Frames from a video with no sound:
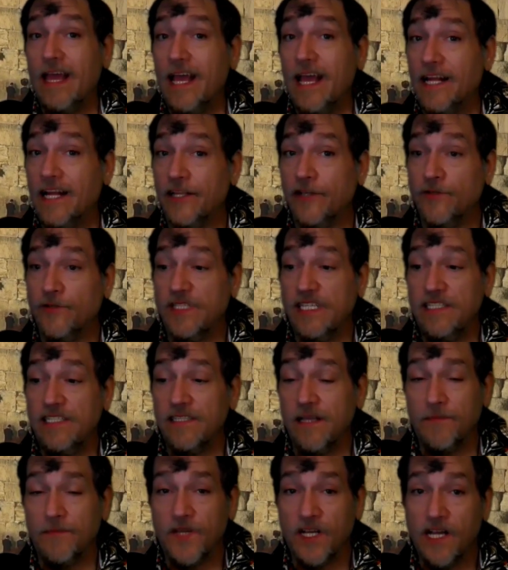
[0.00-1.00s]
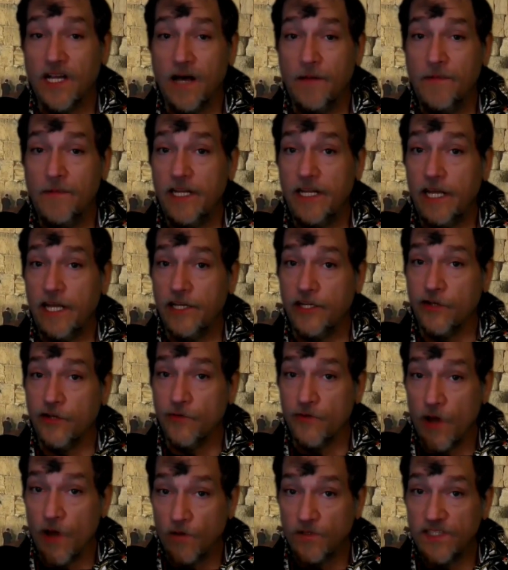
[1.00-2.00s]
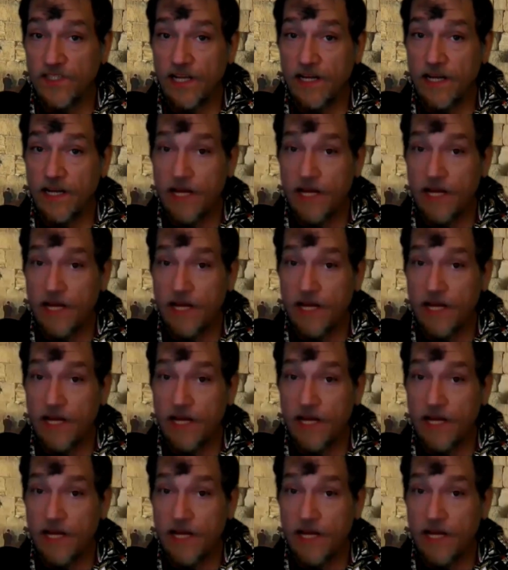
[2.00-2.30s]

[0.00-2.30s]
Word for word: and you see something coming and you don't say